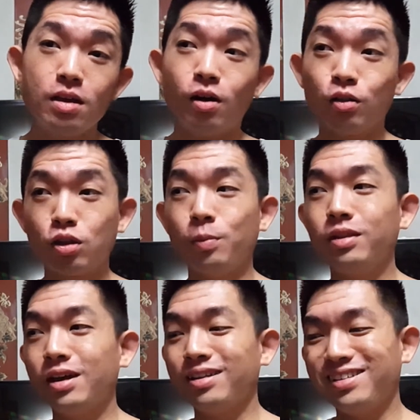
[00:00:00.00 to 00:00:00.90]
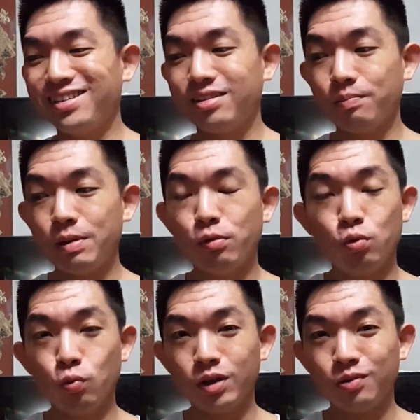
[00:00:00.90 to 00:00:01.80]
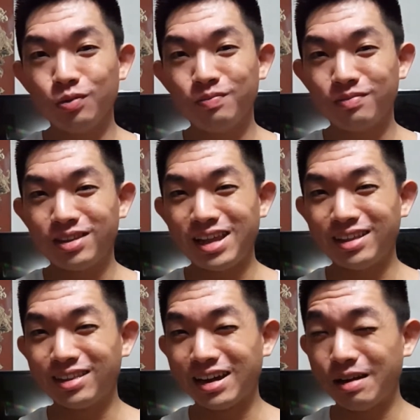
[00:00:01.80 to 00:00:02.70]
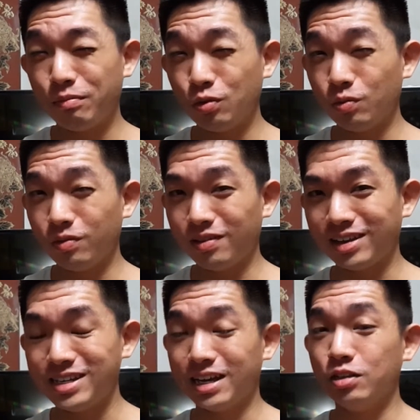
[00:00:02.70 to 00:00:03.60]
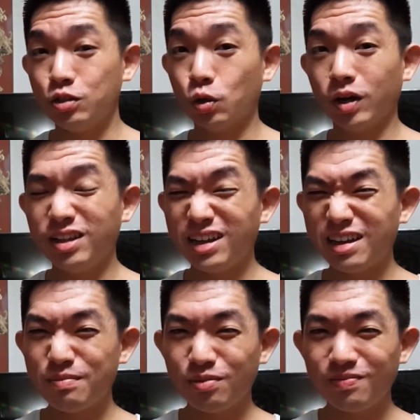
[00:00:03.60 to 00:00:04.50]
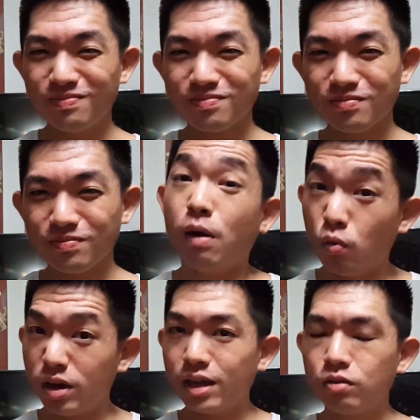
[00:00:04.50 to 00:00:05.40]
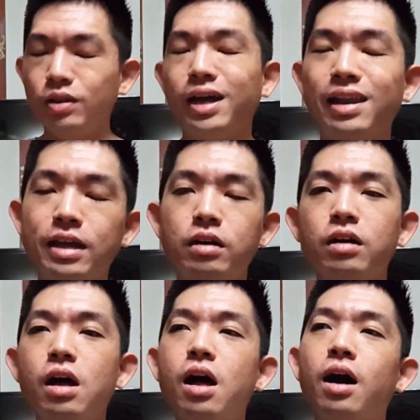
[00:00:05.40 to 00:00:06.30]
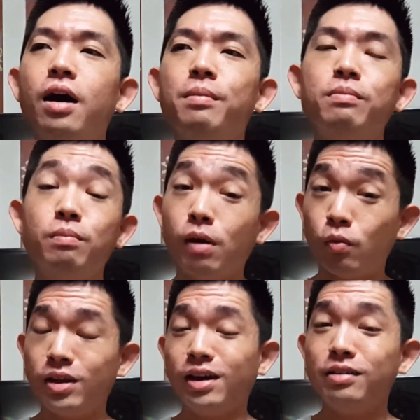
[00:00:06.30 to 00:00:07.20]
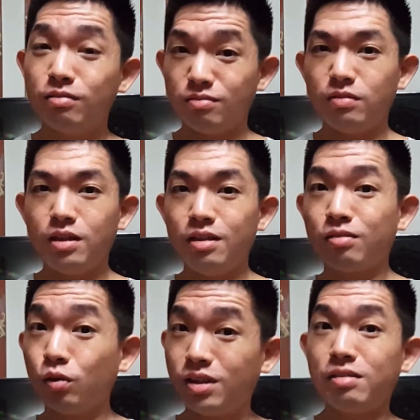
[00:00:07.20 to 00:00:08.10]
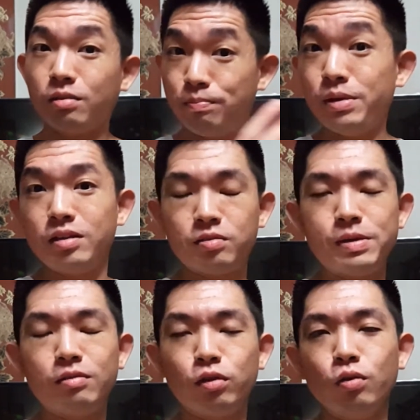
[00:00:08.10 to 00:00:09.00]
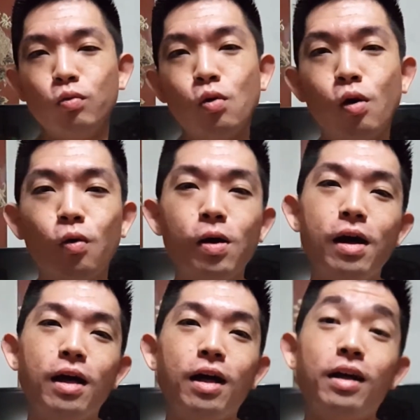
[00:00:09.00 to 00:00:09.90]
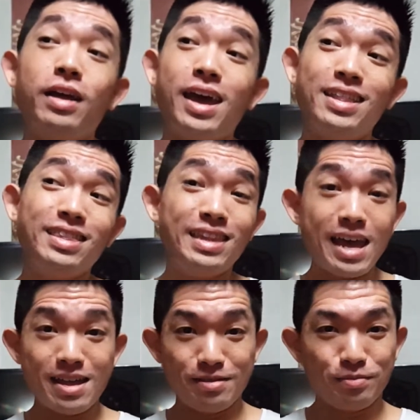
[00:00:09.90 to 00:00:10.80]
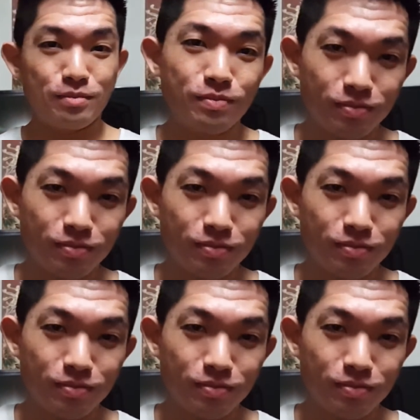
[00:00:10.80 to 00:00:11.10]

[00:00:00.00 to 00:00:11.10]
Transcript: On top of that, it's the people who want to take the time to actually enjoy the game, but we'll get to that later. But when so it takes a big space on your wall, and then